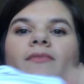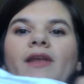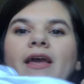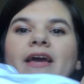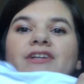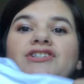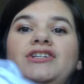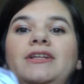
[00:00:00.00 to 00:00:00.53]

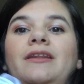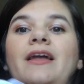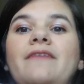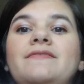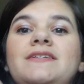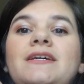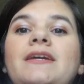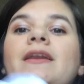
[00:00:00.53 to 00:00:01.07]
and she
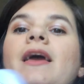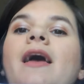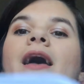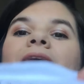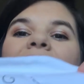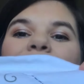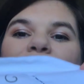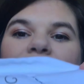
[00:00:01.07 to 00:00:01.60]
loved it.
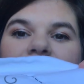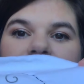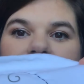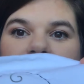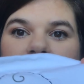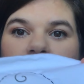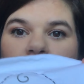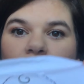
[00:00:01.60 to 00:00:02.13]
But
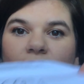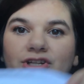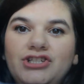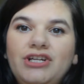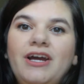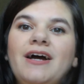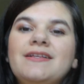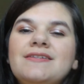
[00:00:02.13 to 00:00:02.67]
then when
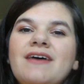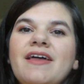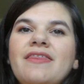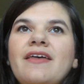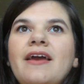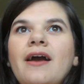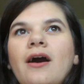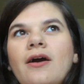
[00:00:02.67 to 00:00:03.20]
she got to, I
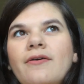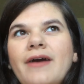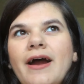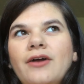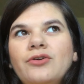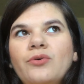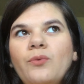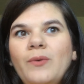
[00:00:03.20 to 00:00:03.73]
think,
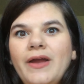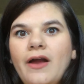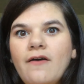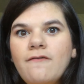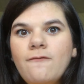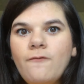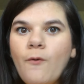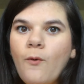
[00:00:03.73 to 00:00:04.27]
around week
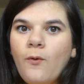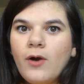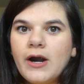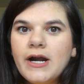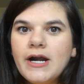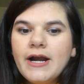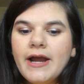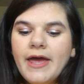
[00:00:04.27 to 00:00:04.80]

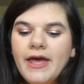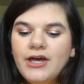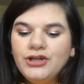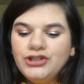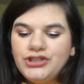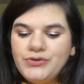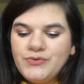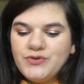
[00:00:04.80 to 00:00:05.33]
4,
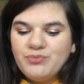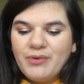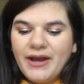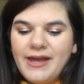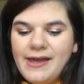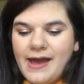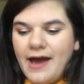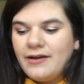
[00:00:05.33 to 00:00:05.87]
she was
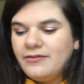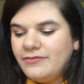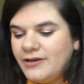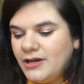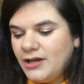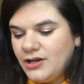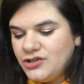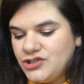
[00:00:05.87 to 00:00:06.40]
breaking out of
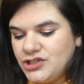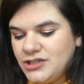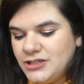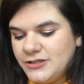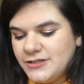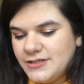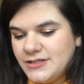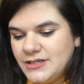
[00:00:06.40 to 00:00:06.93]
it, and she
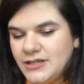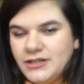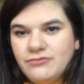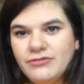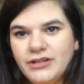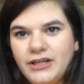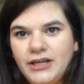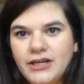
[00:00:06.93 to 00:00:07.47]
just didn't
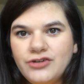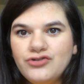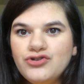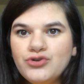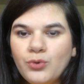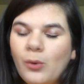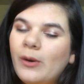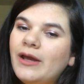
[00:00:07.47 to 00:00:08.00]
really
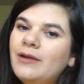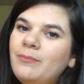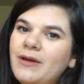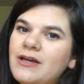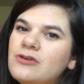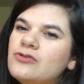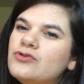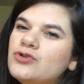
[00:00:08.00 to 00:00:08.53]
enjoy
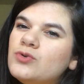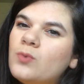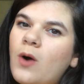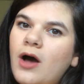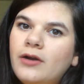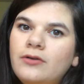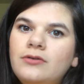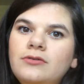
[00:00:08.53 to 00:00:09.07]
being
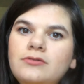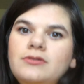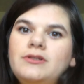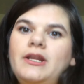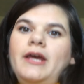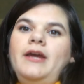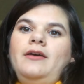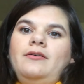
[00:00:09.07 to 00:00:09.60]
swaddled
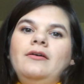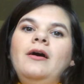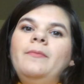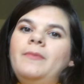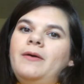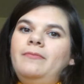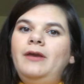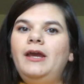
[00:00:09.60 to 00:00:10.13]
like a
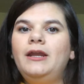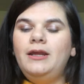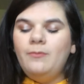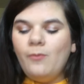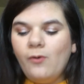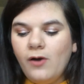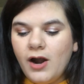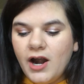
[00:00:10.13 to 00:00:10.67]
mummy
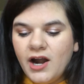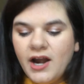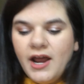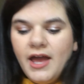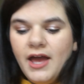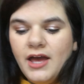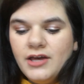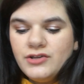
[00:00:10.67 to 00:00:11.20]
anymore.
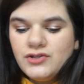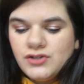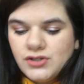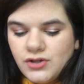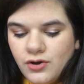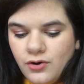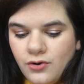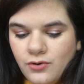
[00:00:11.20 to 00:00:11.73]

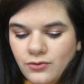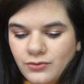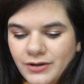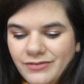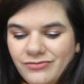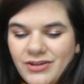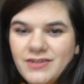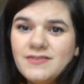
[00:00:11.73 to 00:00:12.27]
So
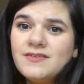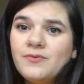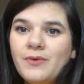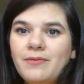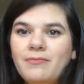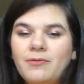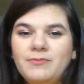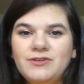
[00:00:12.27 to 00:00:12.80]
if that's the
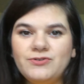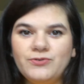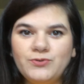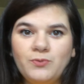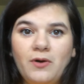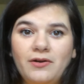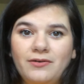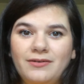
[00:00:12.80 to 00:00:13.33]
way mummies are
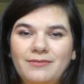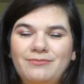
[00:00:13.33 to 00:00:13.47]
swaddled,